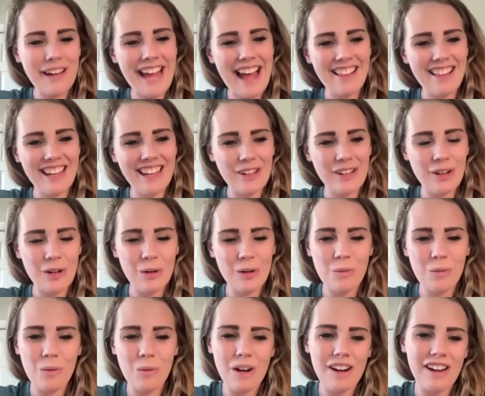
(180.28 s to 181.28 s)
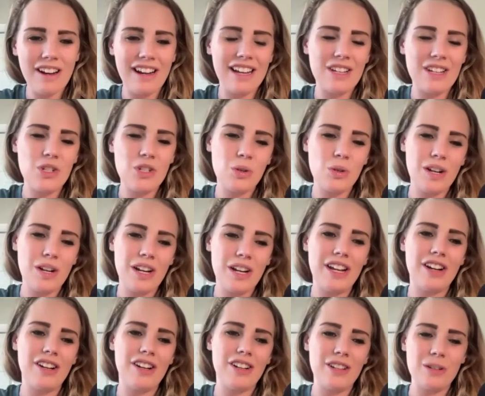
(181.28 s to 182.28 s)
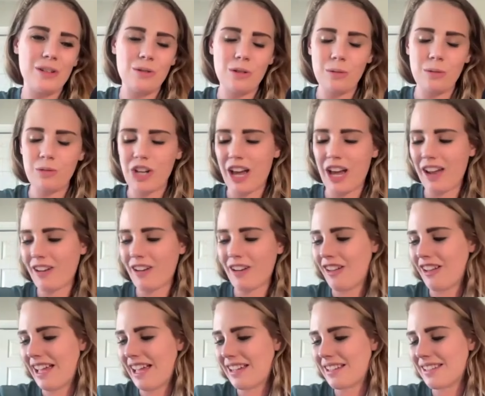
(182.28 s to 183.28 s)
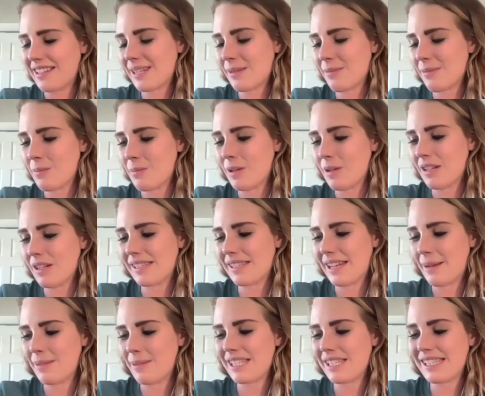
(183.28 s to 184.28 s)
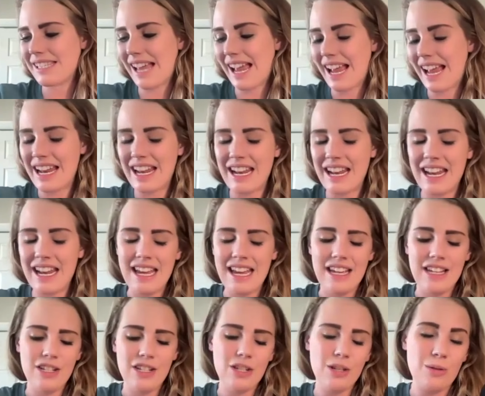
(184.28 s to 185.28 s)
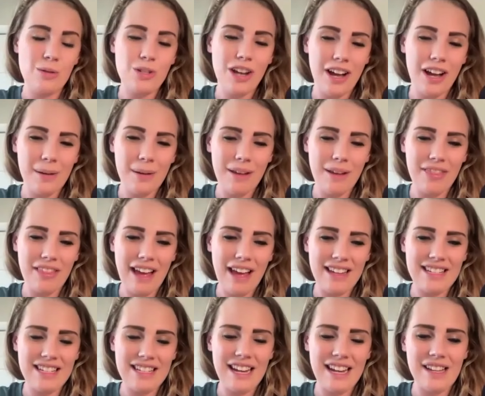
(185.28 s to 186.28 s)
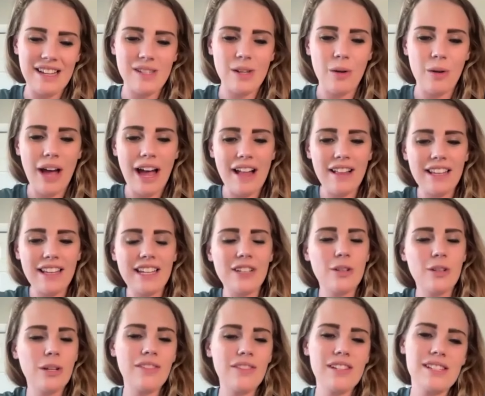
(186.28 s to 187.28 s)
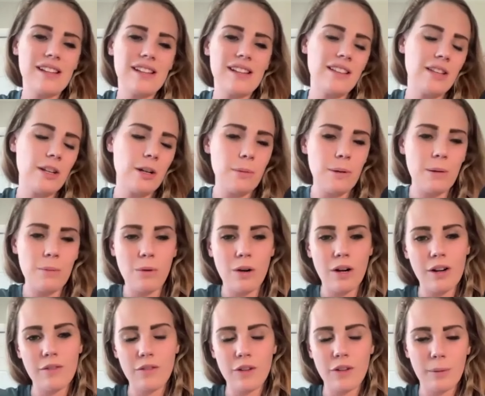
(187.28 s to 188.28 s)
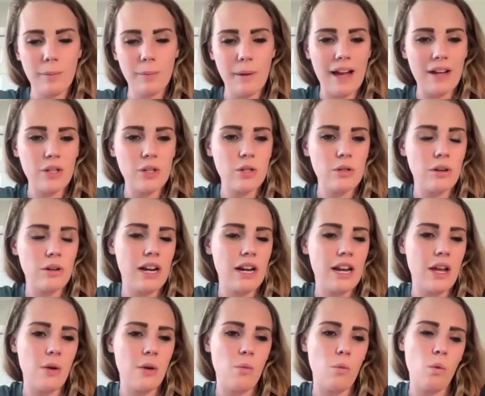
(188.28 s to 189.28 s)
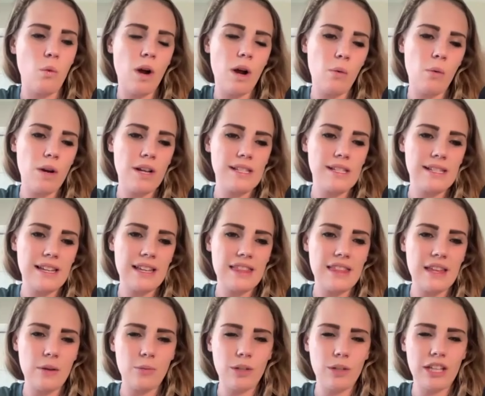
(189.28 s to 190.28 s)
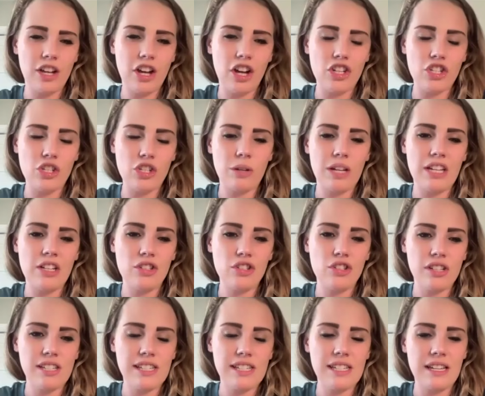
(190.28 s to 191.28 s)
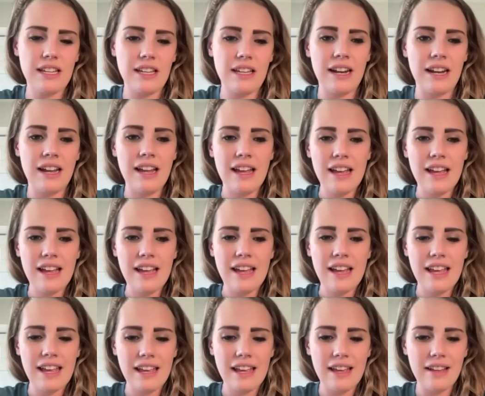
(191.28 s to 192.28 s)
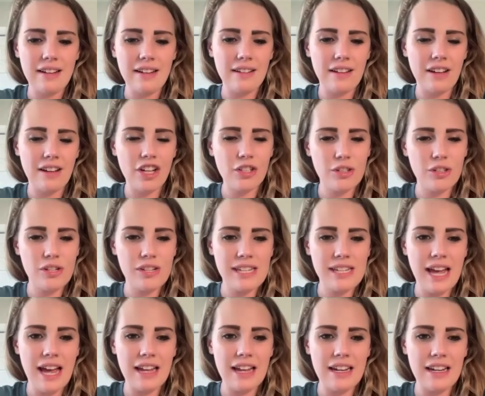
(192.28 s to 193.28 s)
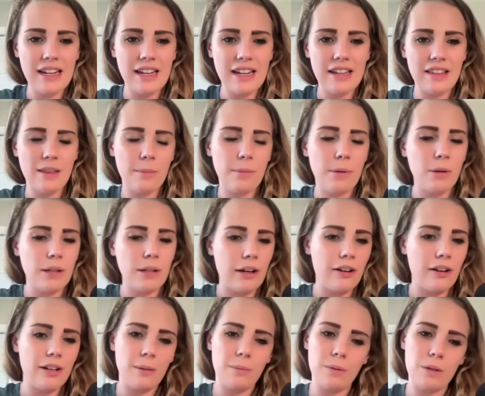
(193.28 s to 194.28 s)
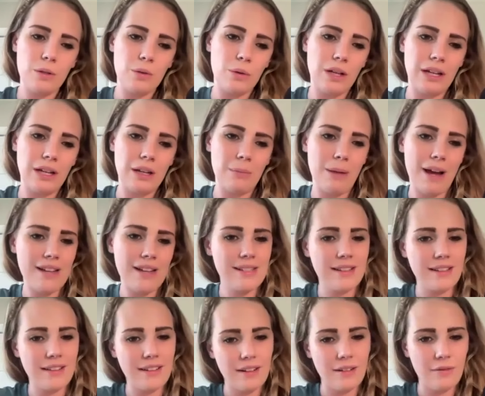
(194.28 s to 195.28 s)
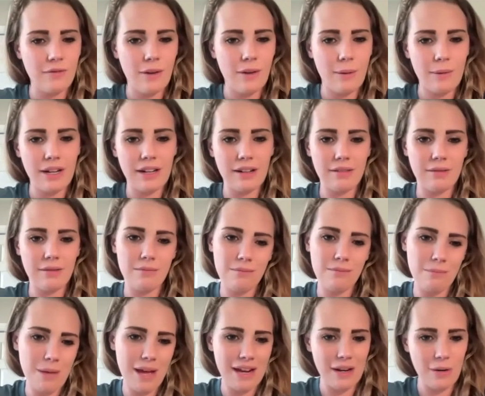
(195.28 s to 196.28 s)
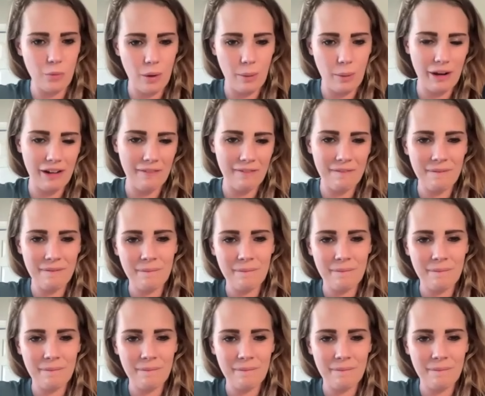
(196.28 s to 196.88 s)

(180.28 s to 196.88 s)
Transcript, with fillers: Allie and her work. I enjoy her YouTube channel and some of the books, and I'm excited to talk about that today. So, Allie, can you give us a little bit more of your backstory and what was it that really got you interested in understanding the polarity between masculine and feminine men and women?